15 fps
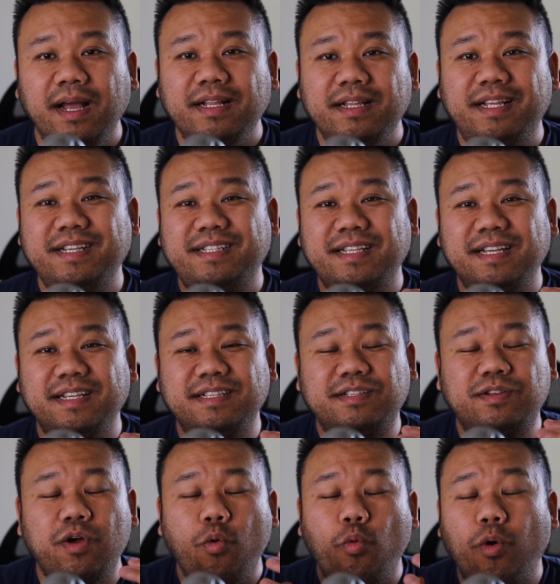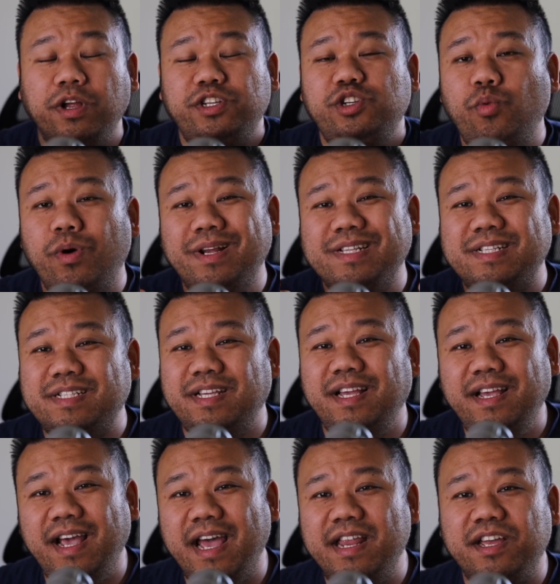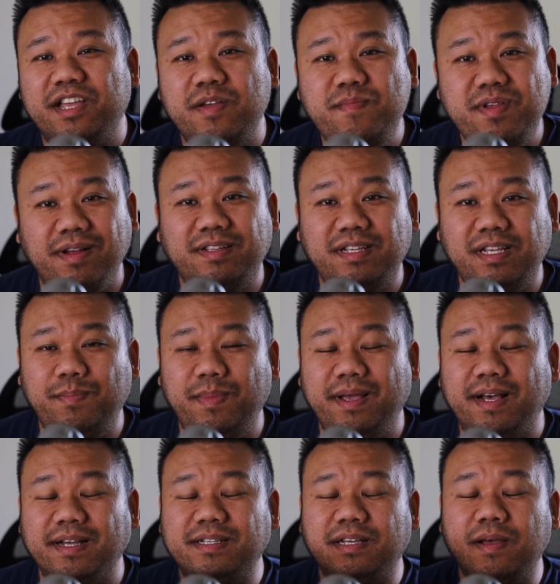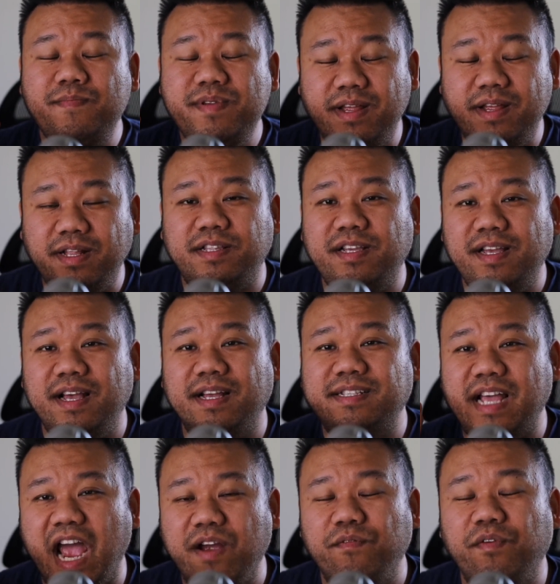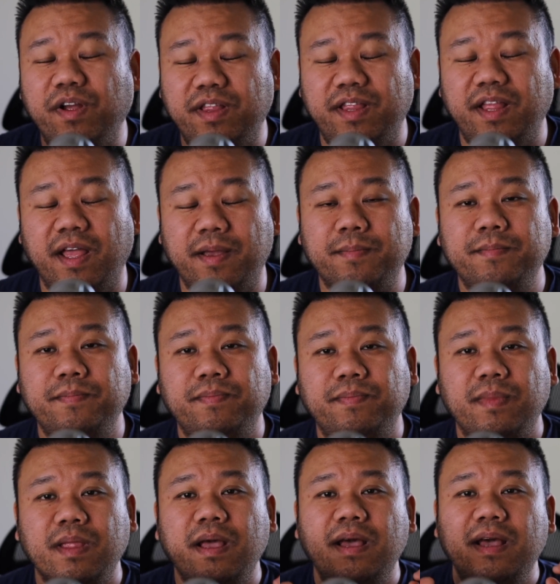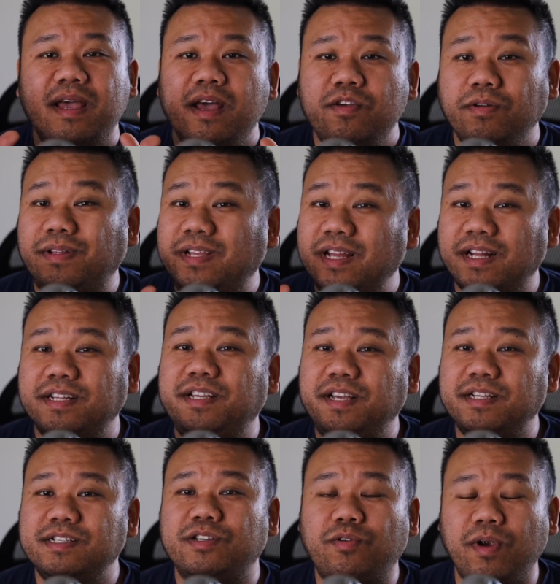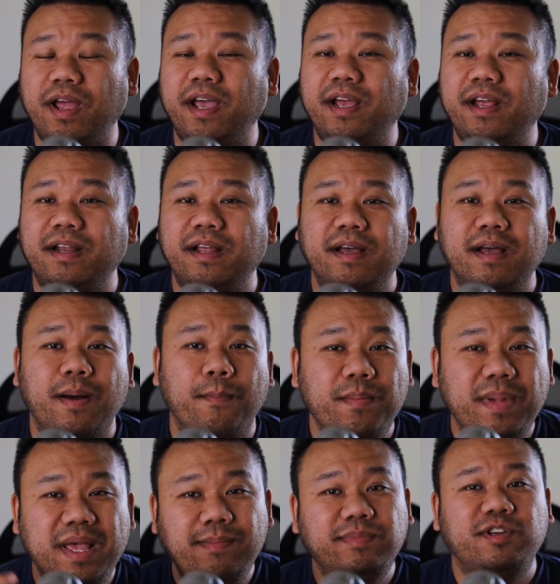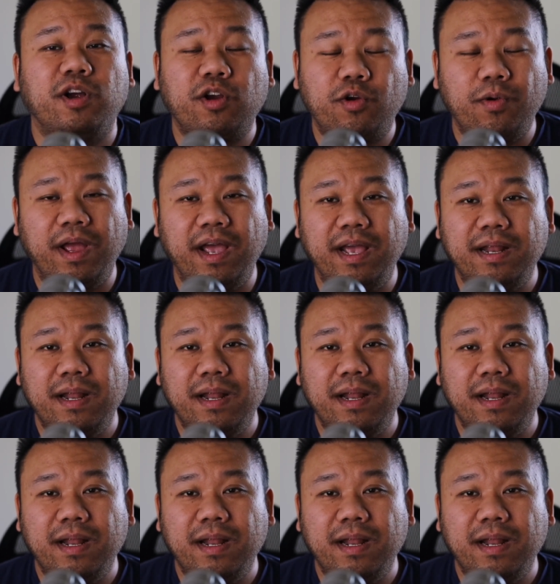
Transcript: This is what you want to see in a community, because a community is everything. Utility is great. Memes are great.